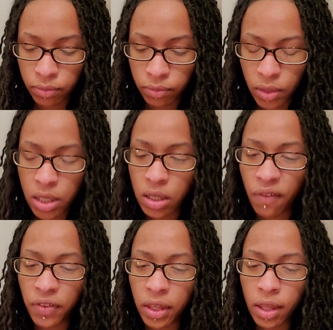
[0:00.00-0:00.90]
Because I
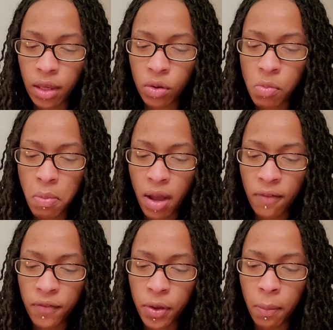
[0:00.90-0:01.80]
feel like you
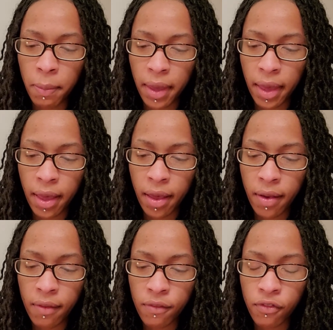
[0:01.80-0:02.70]
might feel bad
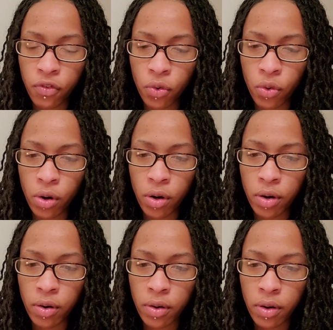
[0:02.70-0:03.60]

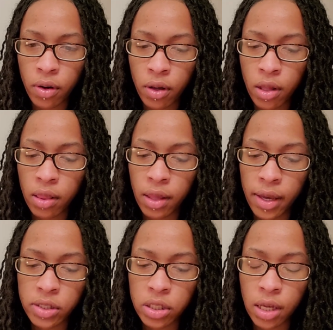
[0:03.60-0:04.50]
for
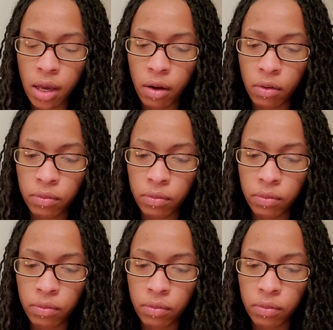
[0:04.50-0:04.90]
lashing out.